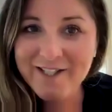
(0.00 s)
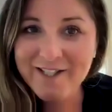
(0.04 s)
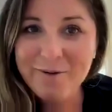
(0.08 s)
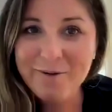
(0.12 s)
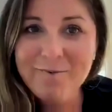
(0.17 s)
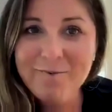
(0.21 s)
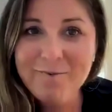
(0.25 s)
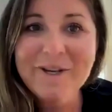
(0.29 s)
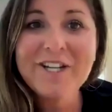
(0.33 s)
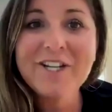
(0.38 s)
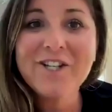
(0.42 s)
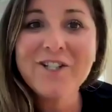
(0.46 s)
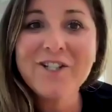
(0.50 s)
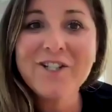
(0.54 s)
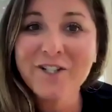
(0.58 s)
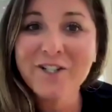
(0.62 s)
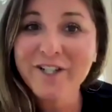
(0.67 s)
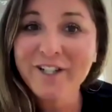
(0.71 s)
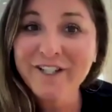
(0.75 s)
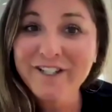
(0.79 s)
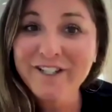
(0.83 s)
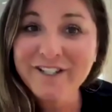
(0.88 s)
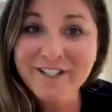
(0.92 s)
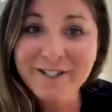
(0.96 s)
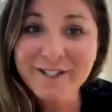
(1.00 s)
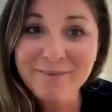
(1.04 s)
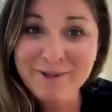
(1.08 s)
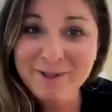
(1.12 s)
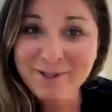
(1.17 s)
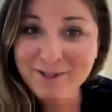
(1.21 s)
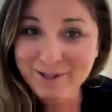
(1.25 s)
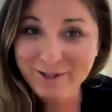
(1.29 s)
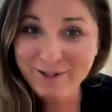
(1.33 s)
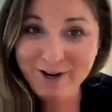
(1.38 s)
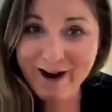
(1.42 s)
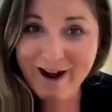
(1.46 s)
So be sure to
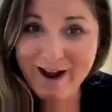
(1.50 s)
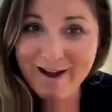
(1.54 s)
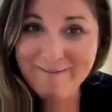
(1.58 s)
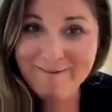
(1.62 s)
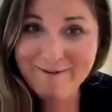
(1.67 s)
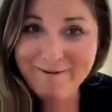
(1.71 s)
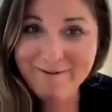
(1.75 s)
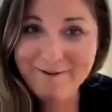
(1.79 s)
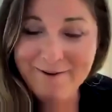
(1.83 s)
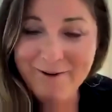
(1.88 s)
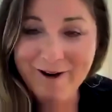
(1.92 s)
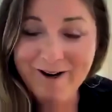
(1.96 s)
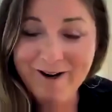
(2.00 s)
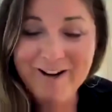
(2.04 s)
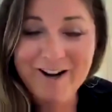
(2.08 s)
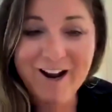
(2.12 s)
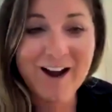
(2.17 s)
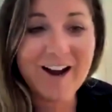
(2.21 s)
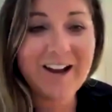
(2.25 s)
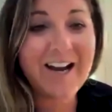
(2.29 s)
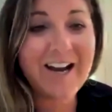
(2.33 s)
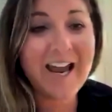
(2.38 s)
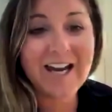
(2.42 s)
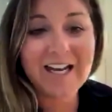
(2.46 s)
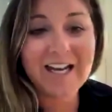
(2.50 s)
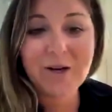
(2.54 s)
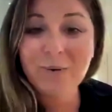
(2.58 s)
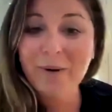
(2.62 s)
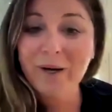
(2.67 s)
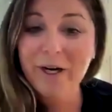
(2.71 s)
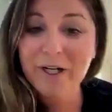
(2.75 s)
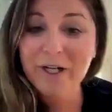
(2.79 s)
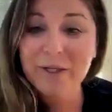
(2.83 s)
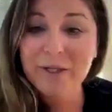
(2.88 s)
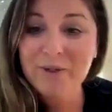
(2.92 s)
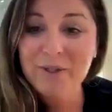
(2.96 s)
subscribe if you are not
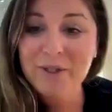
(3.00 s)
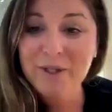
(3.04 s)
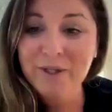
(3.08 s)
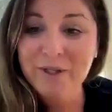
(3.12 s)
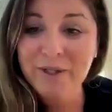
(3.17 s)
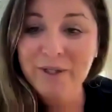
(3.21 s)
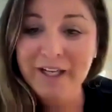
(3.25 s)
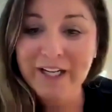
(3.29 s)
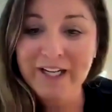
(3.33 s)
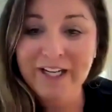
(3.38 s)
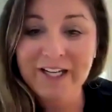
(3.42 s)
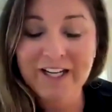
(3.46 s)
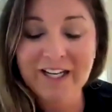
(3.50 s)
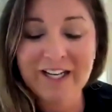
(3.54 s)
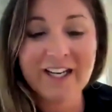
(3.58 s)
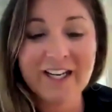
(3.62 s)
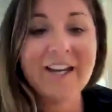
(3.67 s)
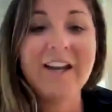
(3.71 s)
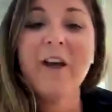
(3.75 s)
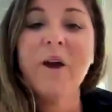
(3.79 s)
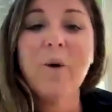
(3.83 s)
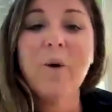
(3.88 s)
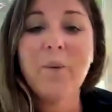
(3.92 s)
anywhere you turn in,